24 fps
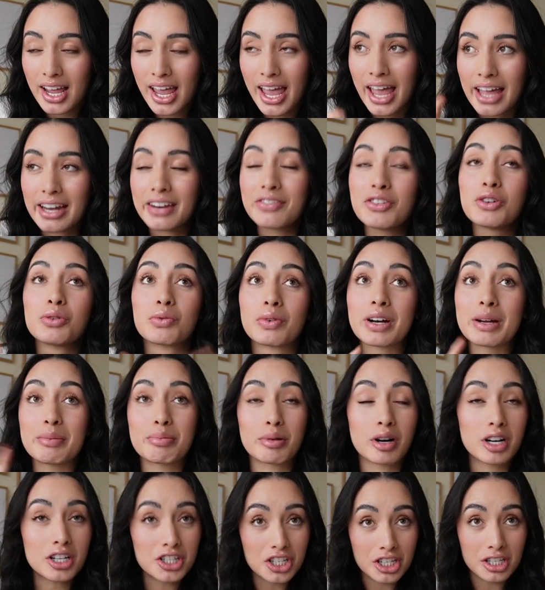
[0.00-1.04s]
And if you
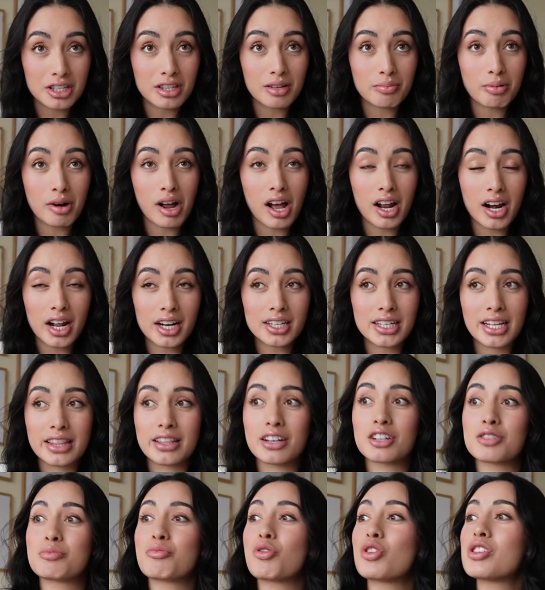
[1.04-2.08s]
repurchase the product and
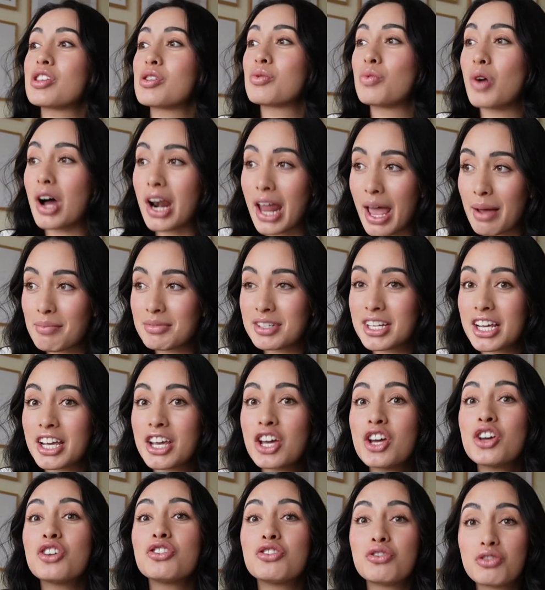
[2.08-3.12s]
there's more than one empty,
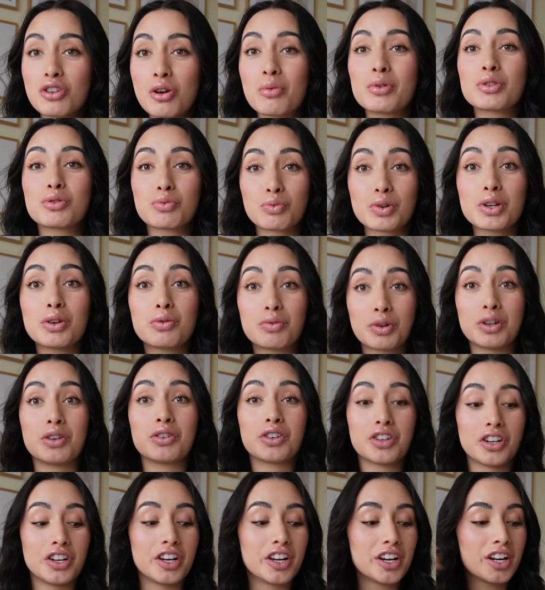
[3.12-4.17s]
you know it's real
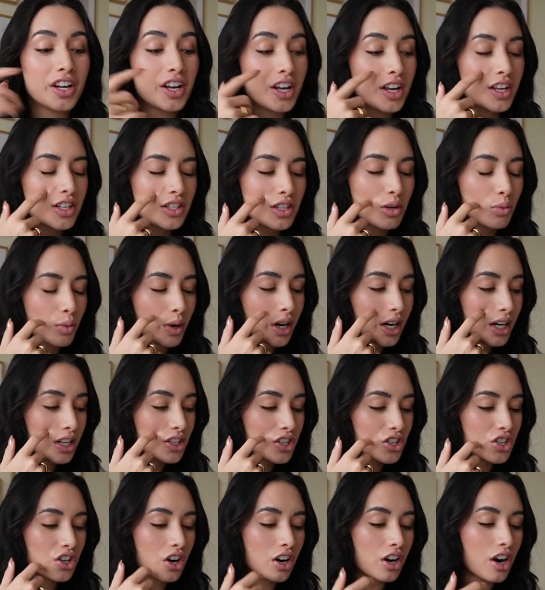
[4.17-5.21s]
good. So we're gonna
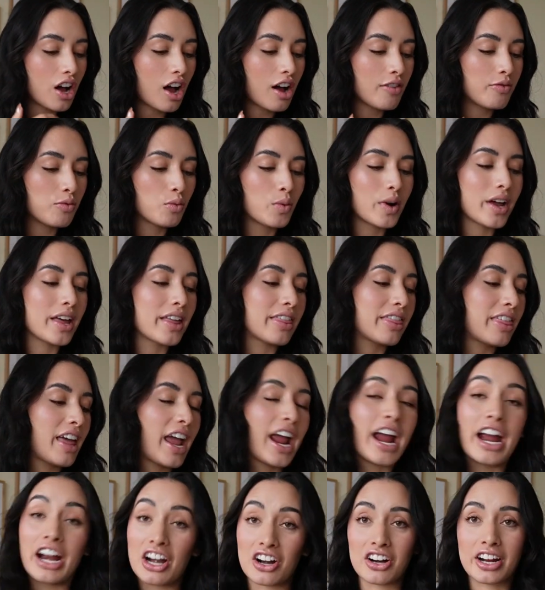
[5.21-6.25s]
start off with
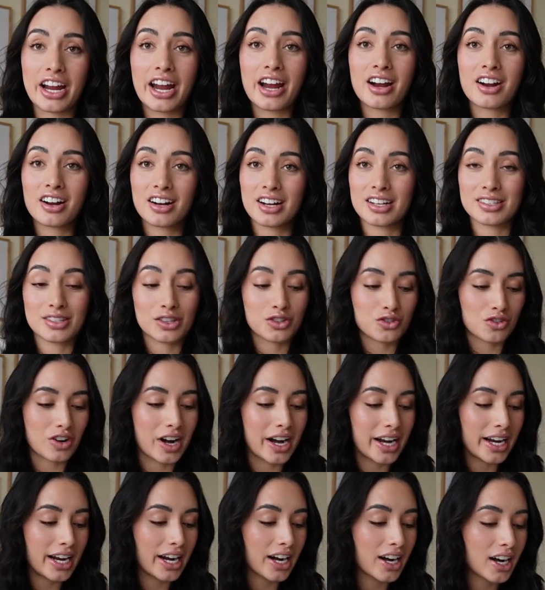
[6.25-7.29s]
hair care because it's
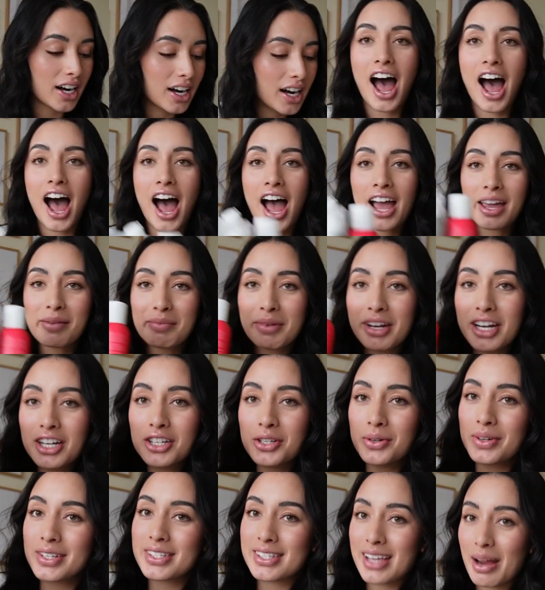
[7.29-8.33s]
right here. I'm gonna
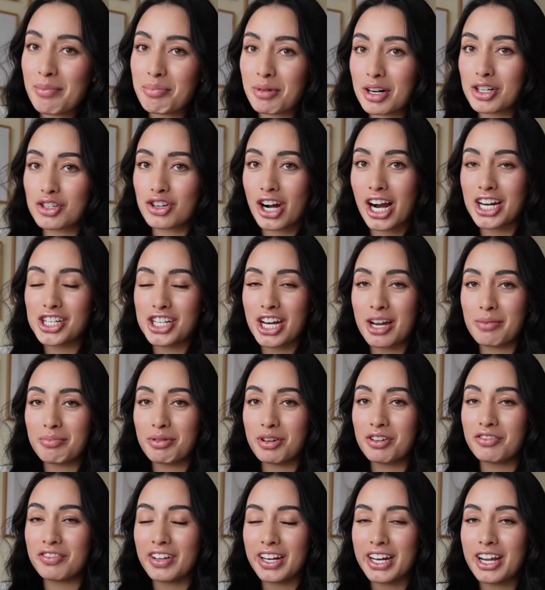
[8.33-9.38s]
do a separate dry
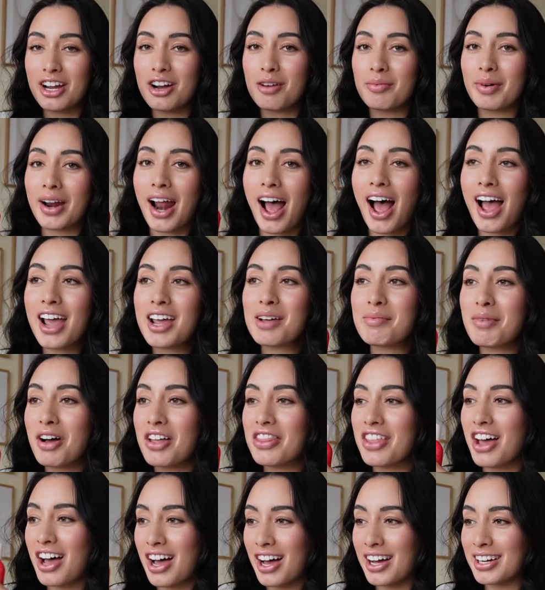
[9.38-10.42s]
shampoo video, but I am on
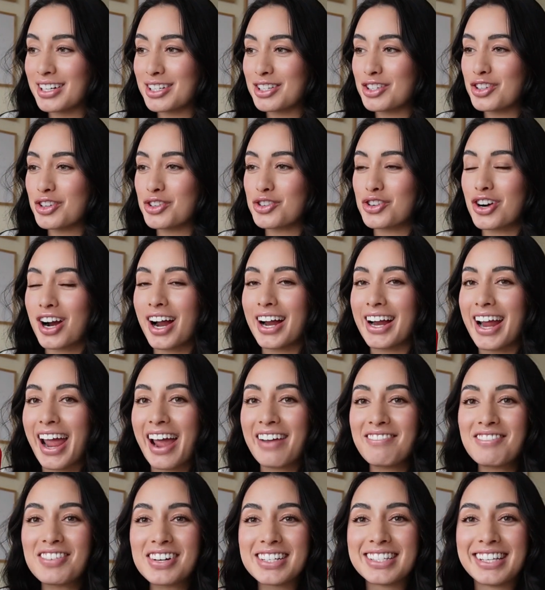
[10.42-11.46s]
the hunt to try
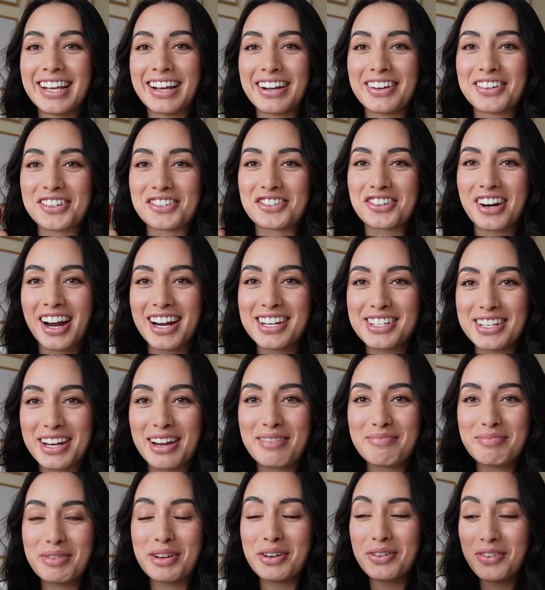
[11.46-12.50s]
every single dry
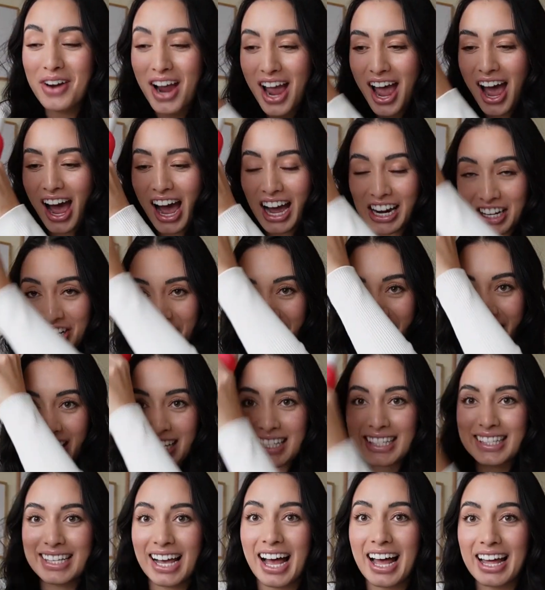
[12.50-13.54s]
shampoo under the
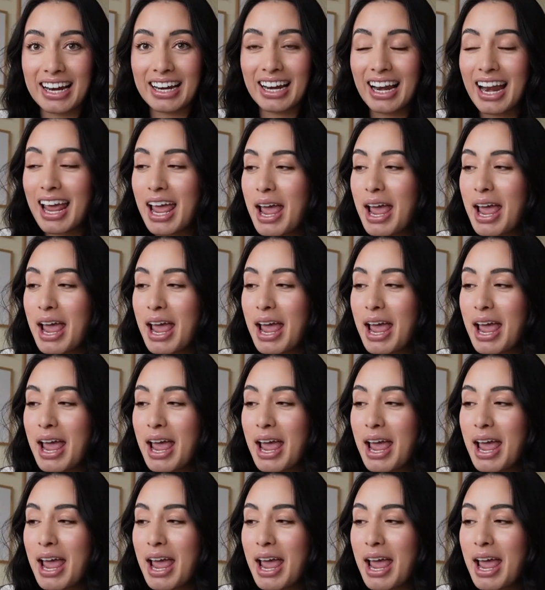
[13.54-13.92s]
sun